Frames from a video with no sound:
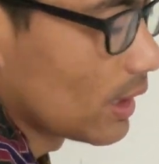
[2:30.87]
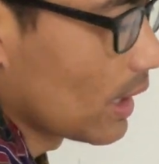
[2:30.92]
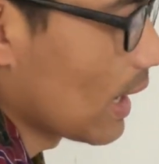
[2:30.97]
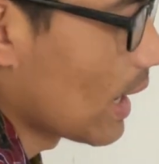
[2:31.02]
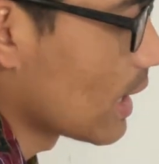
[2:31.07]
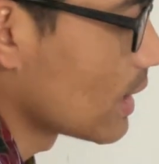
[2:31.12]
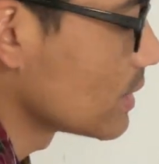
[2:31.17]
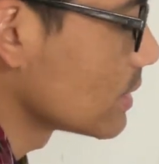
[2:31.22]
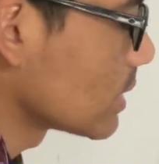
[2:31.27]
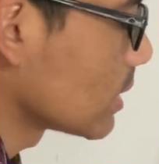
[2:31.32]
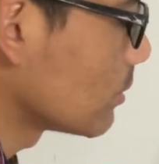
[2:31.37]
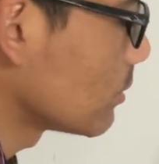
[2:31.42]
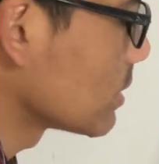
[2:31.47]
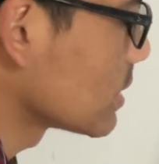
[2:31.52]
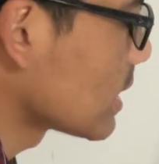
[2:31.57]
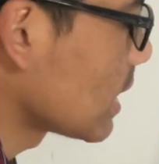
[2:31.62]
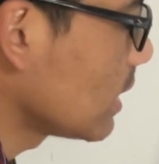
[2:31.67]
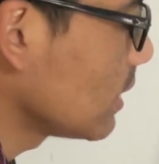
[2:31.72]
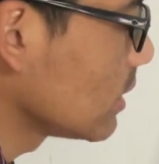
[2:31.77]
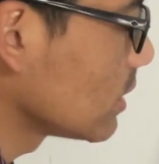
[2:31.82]
and our
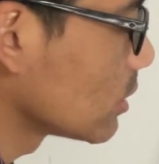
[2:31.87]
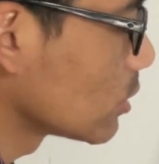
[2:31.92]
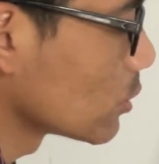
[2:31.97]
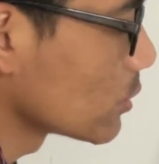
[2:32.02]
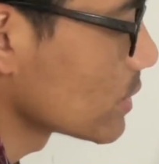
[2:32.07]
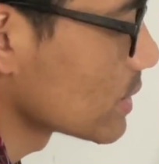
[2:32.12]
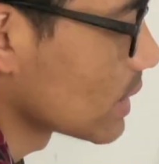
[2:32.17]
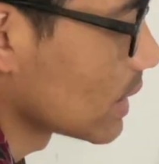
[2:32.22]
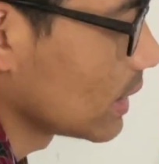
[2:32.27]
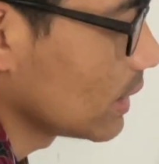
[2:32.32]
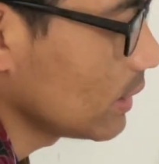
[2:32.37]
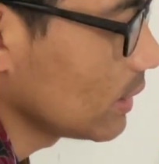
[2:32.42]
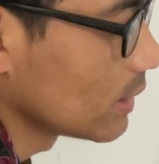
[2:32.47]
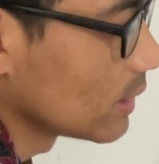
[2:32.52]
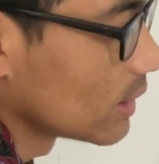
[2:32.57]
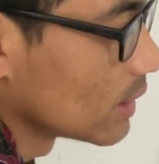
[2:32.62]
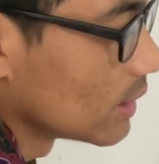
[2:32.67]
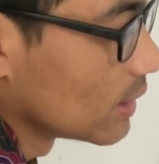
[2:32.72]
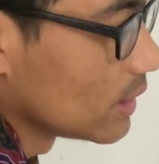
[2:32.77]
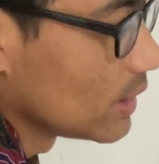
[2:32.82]
sine and cosine
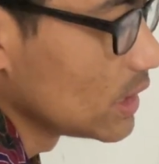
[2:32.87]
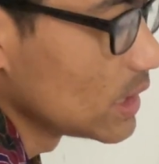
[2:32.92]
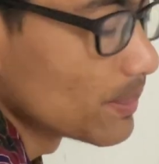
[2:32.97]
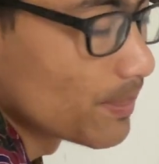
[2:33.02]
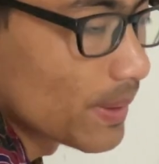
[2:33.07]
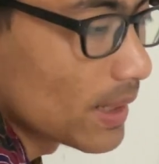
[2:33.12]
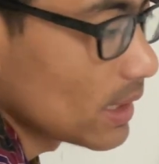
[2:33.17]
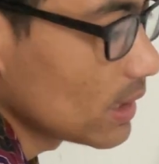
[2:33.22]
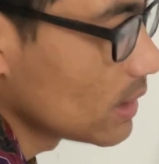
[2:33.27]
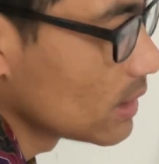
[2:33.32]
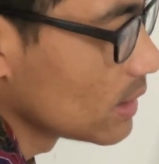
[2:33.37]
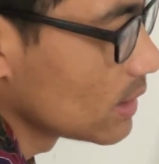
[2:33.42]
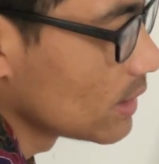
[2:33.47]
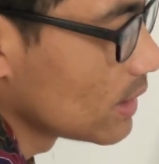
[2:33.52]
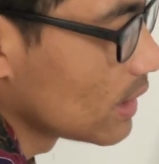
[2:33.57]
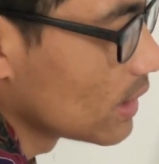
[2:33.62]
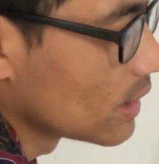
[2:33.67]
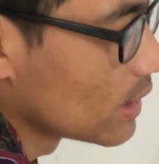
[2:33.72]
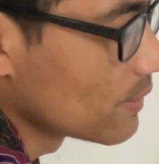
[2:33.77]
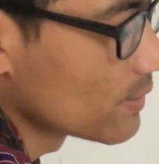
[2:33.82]
independently
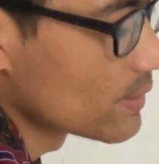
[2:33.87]
they give